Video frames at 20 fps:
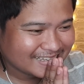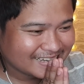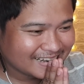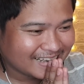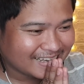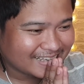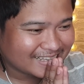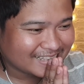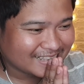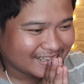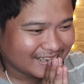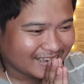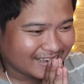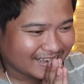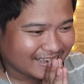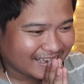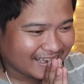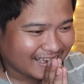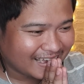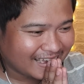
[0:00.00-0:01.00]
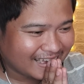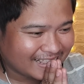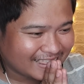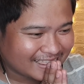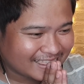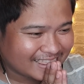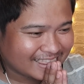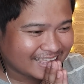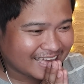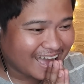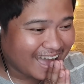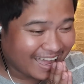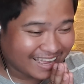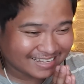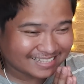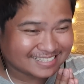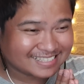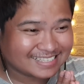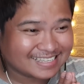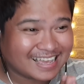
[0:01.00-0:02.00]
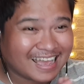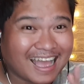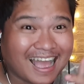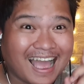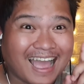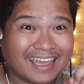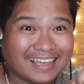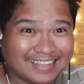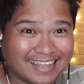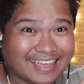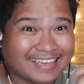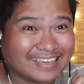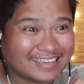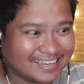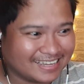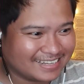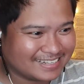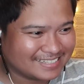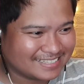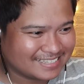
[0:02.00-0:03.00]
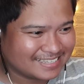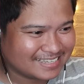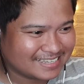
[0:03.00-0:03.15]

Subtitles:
Like, look at that! I like it.